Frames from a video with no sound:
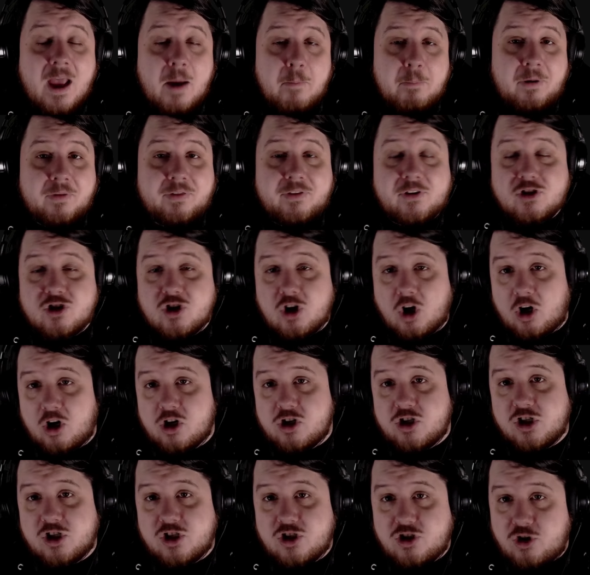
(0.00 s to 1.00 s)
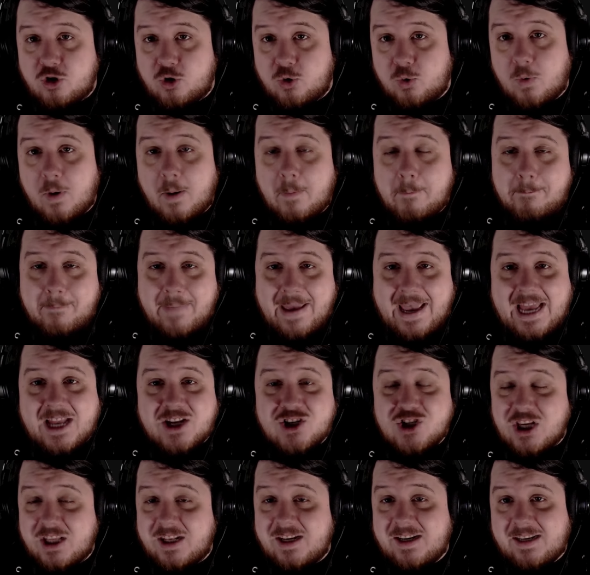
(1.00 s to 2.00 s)
but the charges do
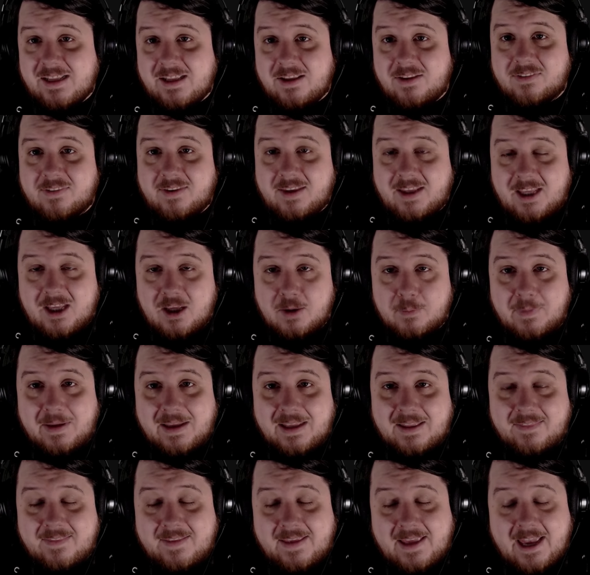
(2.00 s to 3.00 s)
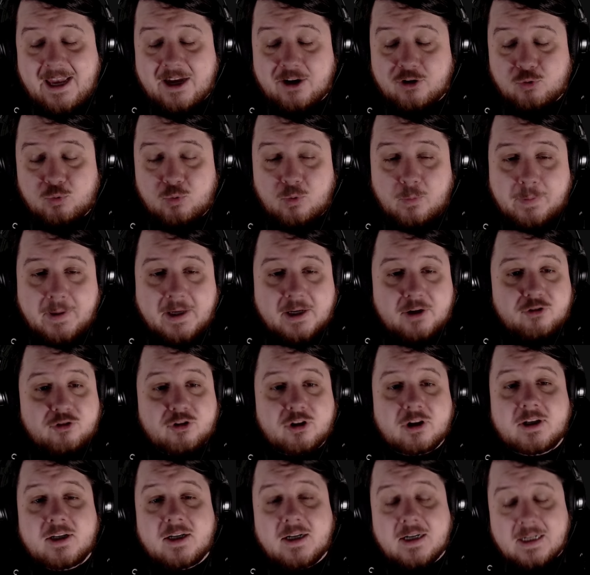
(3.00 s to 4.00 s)
match, and it is him in the actual
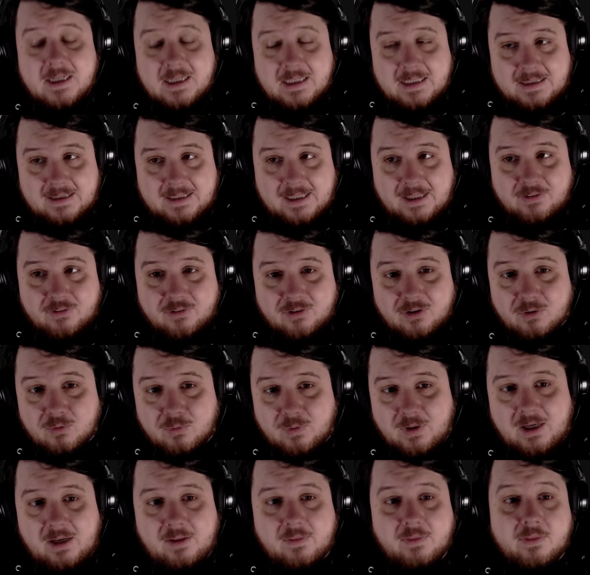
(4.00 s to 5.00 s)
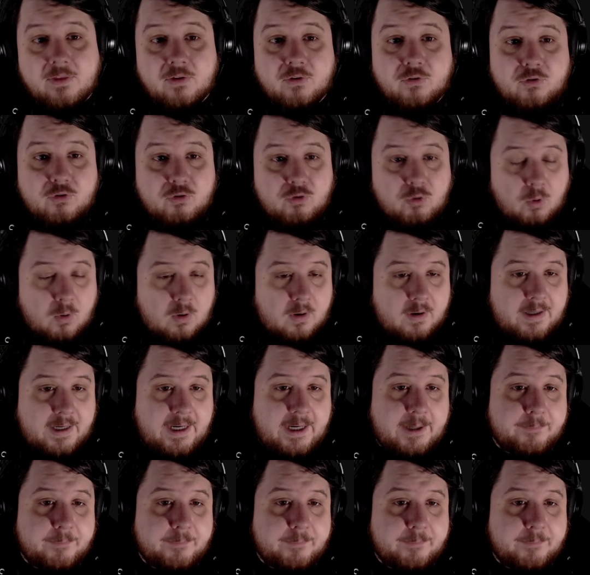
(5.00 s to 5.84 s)
picture. Let's read the story.